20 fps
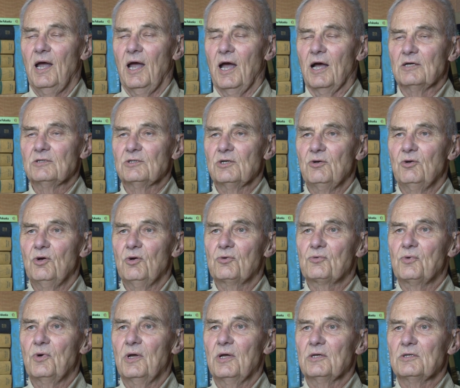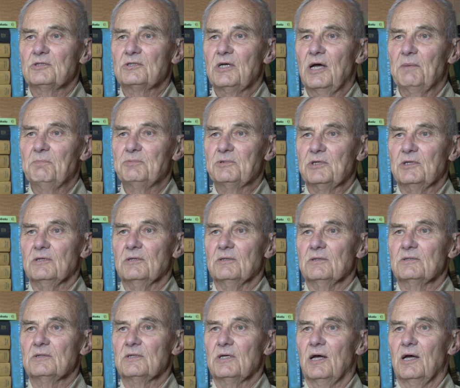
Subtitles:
as a nutrient substance.